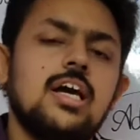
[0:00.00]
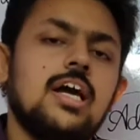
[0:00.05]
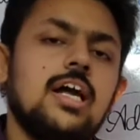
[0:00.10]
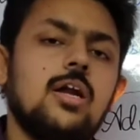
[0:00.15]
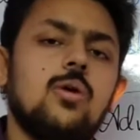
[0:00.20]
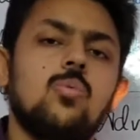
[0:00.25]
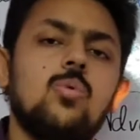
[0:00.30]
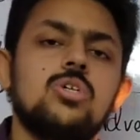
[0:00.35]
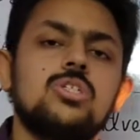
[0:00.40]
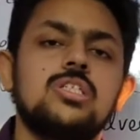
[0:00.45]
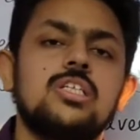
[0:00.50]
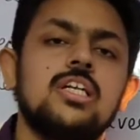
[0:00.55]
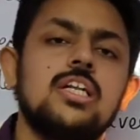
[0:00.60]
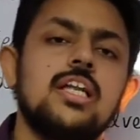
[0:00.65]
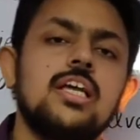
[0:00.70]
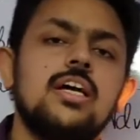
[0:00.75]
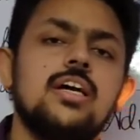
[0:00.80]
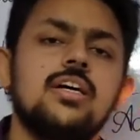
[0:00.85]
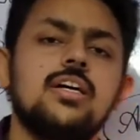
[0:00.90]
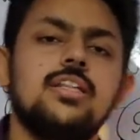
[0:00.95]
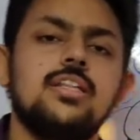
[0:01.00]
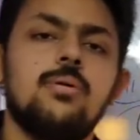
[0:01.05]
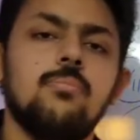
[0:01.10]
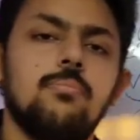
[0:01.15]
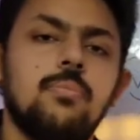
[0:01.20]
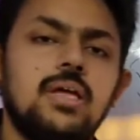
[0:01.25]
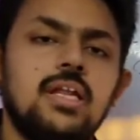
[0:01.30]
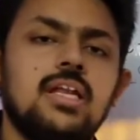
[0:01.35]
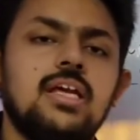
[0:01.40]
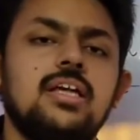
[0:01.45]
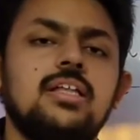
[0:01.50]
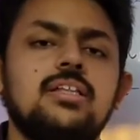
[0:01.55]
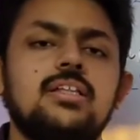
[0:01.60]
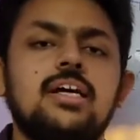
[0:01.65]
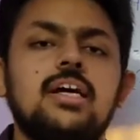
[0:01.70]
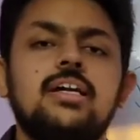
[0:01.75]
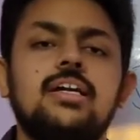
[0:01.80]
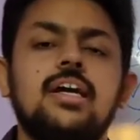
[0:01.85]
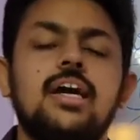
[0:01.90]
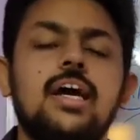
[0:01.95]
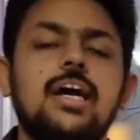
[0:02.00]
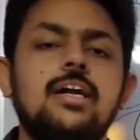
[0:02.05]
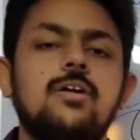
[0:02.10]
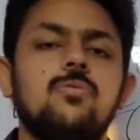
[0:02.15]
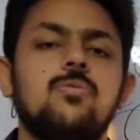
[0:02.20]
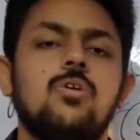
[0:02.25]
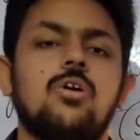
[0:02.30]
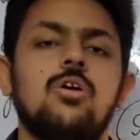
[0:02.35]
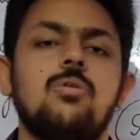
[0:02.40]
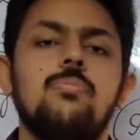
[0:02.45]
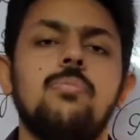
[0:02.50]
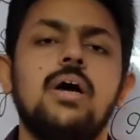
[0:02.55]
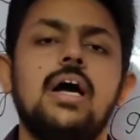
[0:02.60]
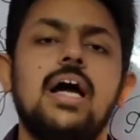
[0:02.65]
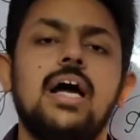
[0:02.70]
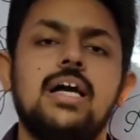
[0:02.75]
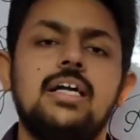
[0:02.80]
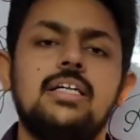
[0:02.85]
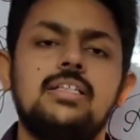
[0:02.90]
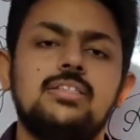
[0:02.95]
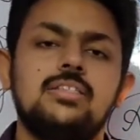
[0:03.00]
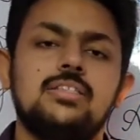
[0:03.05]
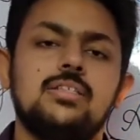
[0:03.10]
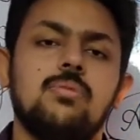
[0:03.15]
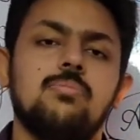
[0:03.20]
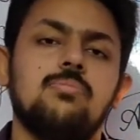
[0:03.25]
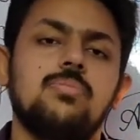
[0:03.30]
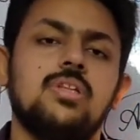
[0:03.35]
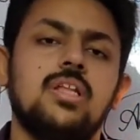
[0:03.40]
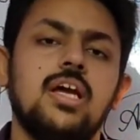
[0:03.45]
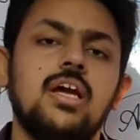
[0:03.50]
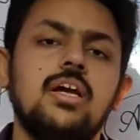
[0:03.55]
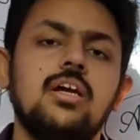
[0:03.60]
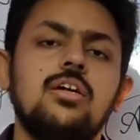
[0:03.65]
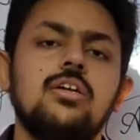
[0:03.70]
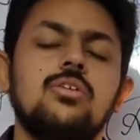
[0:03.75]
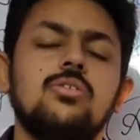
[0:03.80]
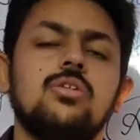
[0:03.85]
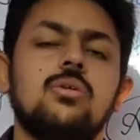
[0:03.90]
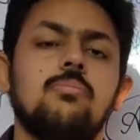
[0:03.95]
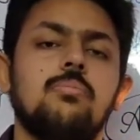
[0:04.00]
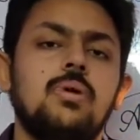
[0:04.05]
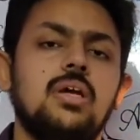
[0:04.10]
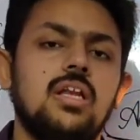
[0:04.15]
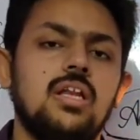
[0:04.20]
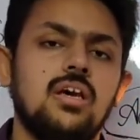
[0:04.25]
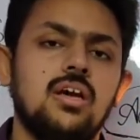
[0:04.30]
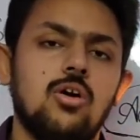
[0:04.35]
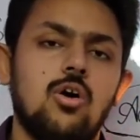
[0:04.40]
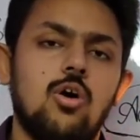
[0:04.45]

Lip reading: It was clear in the meaning that adverb adds something to the meaning